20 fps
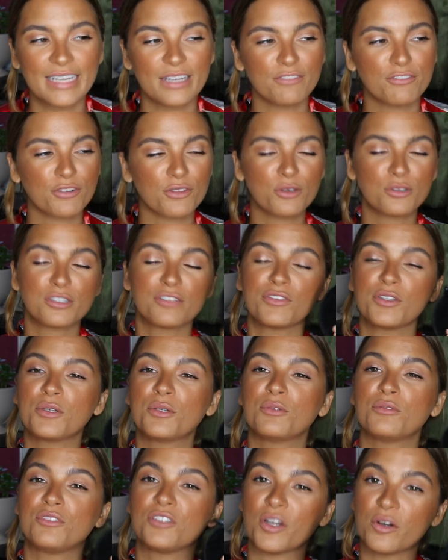For those of you
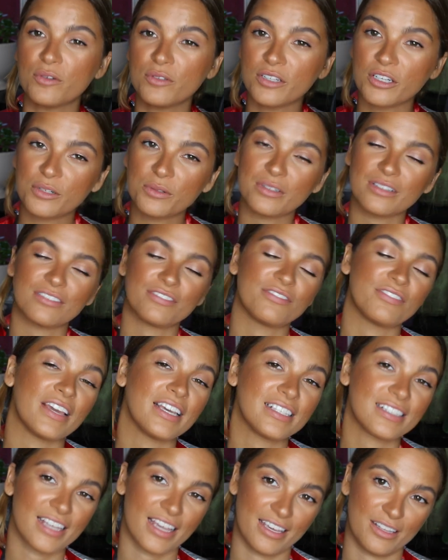who don't know what a
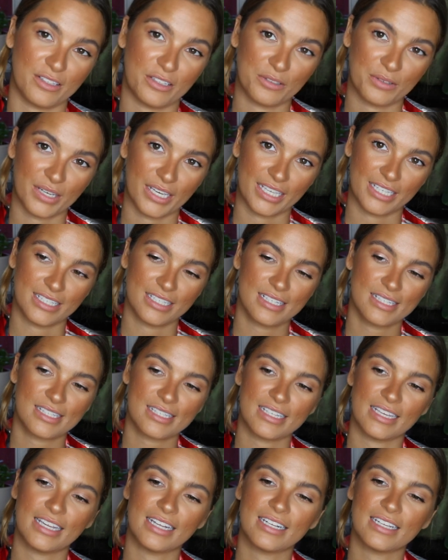face halo
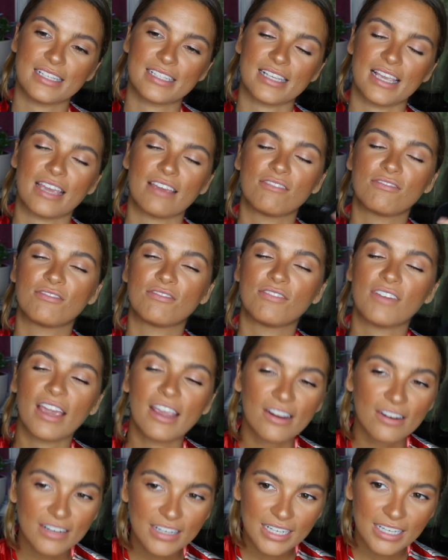is, it is a
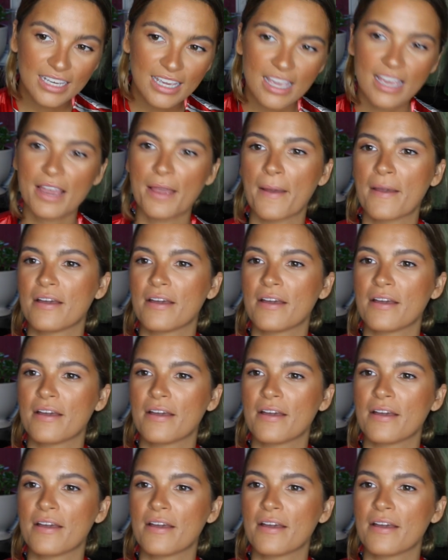very,